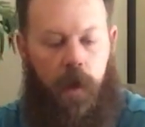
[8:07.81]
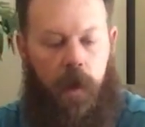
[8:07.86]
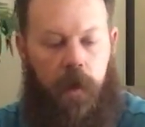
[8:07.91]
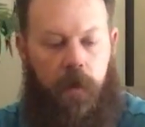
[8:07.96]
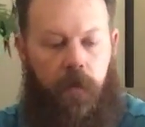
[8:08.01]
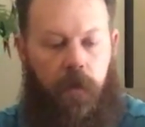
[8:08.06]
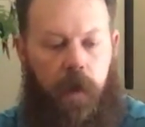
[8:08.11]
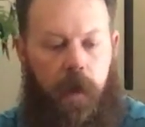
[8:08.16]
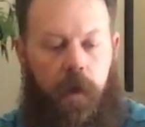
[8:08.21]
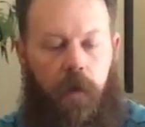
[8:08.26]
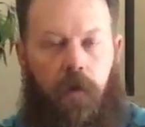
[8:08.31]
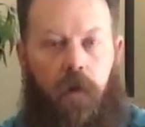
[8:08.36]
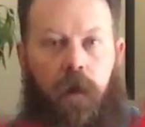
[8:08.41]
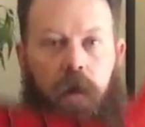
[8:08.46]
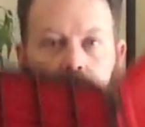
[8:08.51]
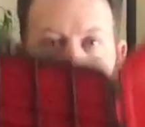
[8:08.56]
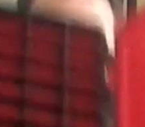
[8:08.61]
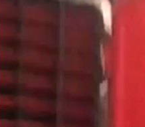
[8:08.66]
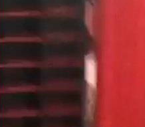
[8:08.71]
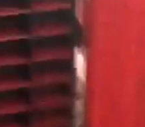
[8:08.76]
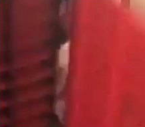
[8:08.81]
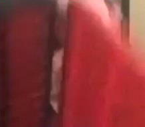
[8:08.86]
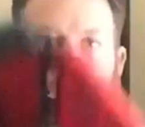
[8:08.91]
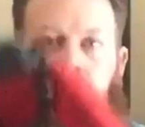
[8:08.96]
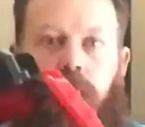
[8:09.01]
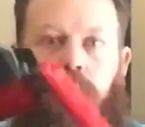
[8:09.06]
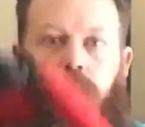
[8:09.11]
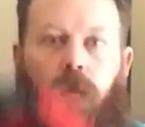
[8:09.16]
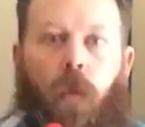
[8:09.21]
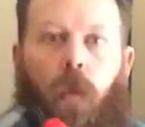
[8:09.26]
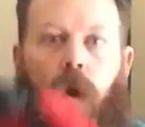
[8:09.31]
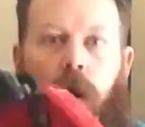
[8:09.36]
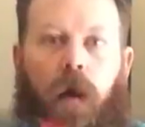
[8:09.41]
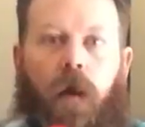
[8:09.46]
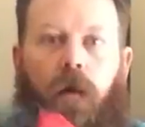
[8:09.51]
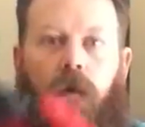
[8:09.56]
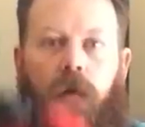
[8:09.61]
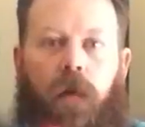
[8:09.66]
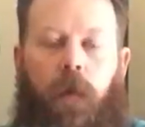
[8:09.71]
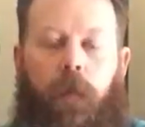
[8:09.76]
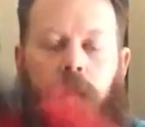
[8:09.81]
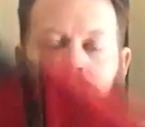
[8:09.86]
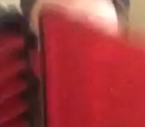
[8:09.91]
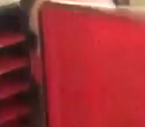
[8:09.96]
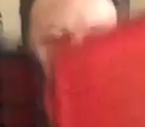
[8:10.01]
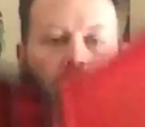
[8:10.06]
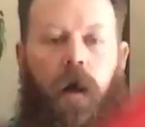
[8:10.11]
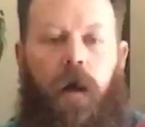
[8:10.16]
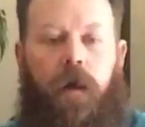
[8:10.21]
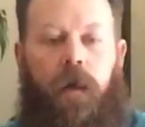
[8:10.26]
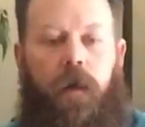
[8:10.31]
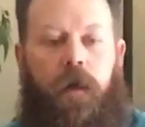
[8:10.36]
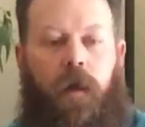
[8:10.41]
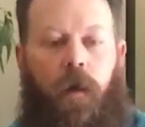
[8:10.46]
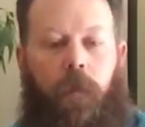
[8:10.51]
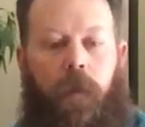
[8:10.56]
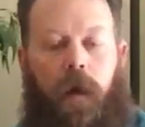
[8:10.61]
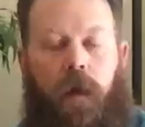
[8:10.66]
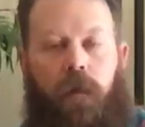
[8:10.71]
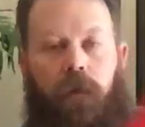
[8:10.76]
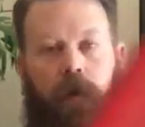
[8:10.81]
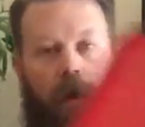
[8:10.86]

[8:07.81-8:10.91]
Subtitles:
And they are in there well. I mean, they're not going to come out of